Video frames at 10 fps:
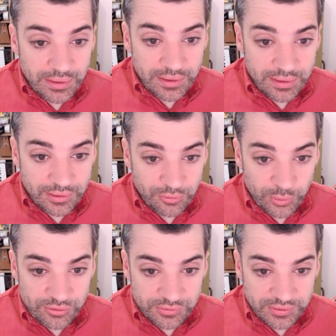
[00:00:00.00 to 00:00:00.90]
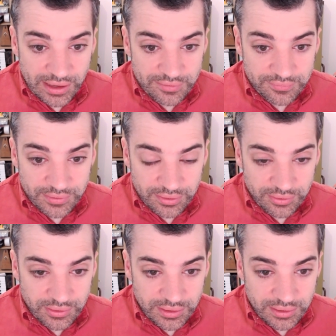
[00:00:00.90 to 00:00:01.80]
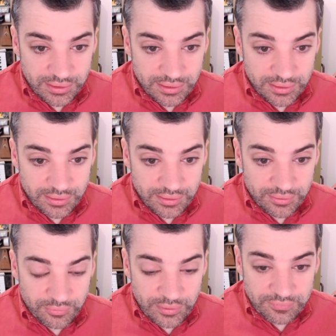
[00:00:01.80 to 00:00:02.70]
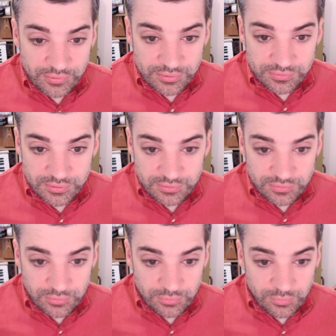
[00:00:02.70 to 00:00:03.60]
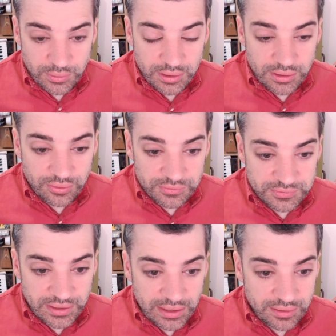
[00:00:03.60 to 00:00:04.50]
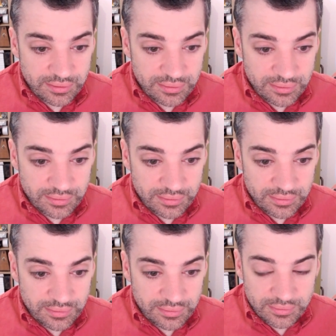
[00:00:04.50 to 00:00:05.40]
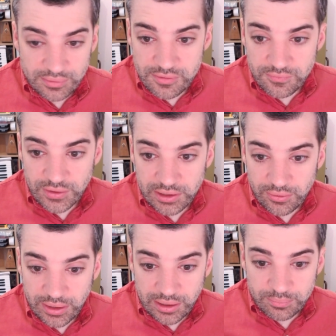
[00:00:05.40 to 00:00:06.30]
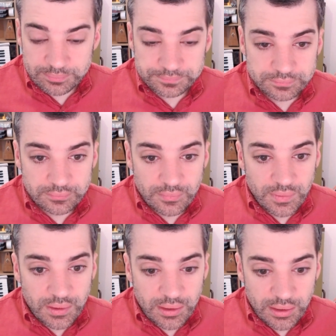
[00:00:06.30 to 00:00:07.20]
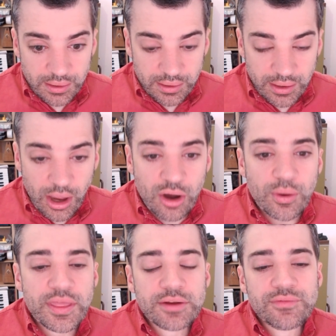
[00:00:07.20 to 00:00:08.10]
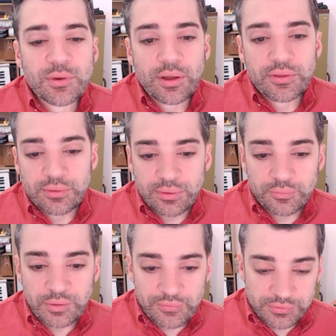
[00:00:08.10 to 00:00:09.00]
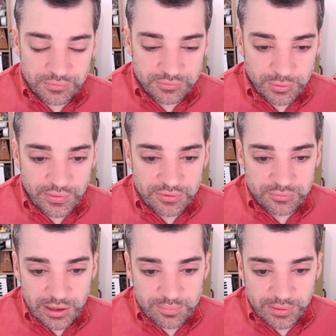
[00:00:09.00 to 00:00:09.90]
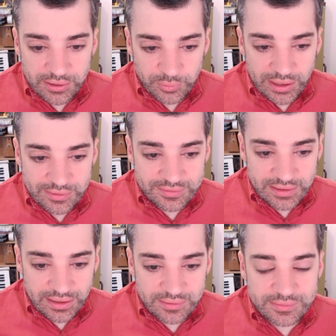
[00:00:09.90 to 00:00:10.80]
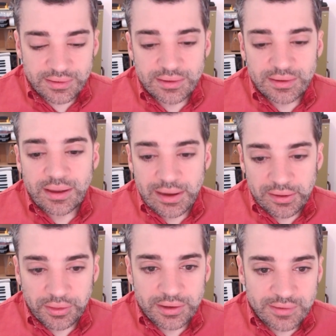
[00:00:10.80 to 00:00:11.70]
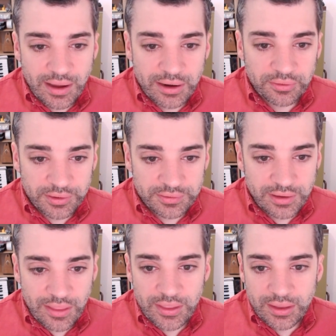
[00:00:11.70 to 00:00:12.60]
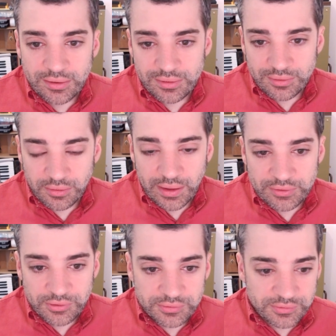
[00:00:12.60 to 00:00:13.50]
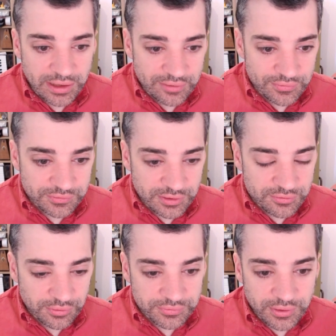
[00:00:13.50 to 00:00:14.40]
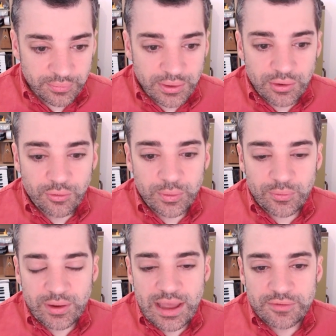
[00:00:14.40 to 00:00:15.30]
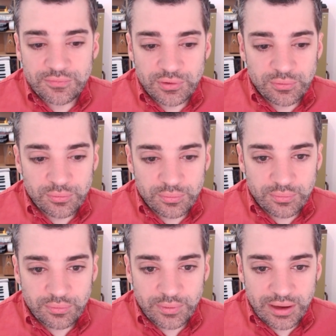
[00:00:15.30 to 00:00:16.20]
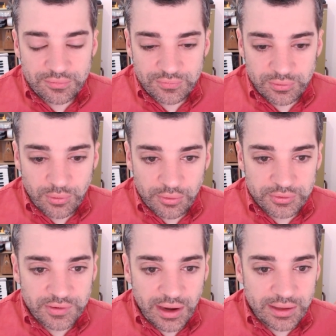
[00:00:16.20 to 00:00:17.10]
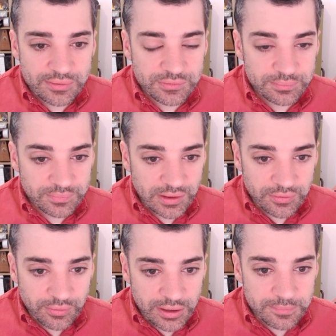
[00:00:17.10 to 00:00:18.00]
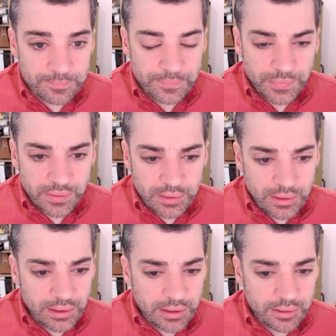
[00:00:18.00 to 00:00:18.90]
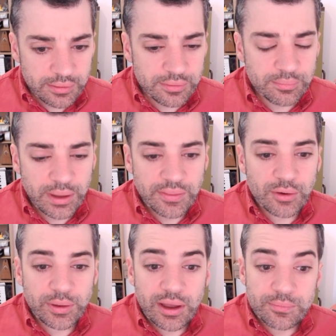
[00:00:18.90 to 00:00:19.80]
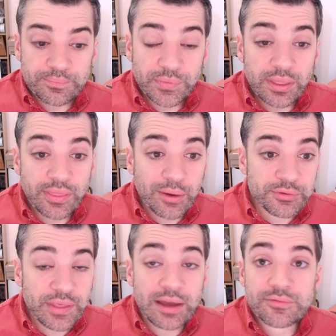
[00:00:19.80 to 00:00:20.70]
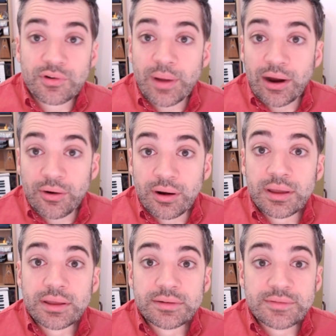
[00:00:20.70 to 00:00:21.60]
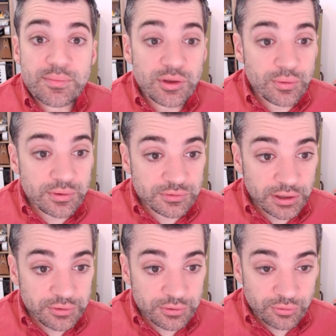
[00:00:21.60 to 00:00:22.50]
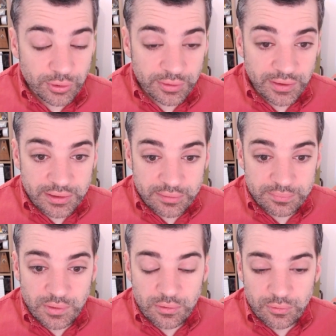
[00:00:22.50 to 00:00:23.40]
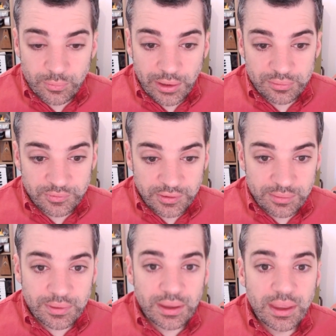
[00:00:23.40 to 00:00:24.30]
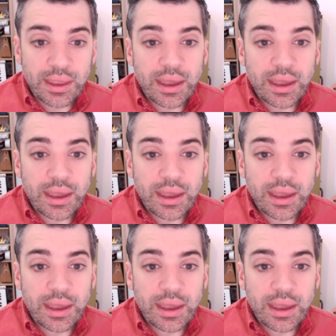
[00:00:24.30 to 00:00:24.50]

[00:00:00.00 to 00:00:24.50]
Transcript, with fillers: Uh, we just have the reference to the snake video game. Uh, oh, and then a few other references to it. That's right, because we had snakes, alien to Ireland, and then the legs on a snake, vestigial. So we, we had a few we had a few other tie-ins in the grid. Uh, and there we go. That was that from our debut constructor, Troy Litka. Welcome to him.